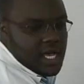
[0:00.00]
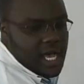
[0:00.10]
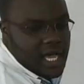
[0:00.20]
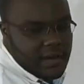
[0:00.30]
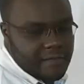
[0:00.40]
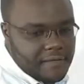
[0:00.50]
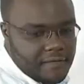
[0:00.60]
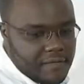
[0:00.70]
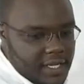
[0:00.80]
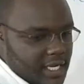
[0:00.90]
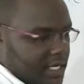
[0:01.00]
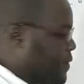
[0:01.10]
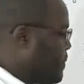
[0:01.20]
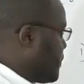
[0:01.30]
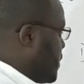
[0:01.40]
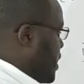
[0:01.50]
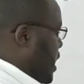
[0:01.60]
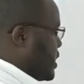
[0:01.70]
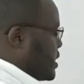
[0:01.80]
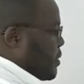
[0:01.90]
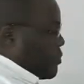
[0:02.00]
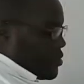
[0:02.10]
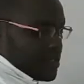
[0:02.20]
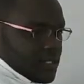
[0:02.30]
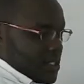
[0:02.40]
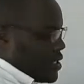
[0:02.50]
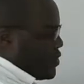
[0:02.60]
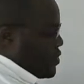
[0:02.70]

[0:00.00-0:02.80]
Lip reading: And finally, some books, they also